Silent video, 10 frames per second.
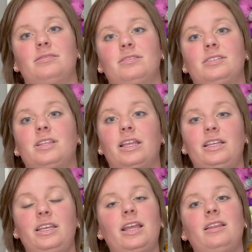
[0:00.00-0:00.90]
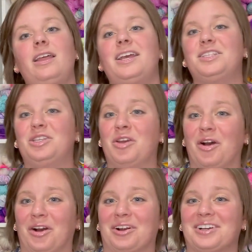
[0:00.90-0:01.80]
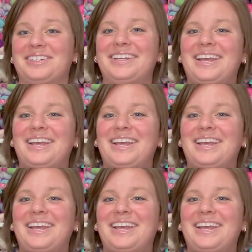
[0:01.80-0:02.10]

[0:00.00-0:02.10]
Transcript: slightly less yarn.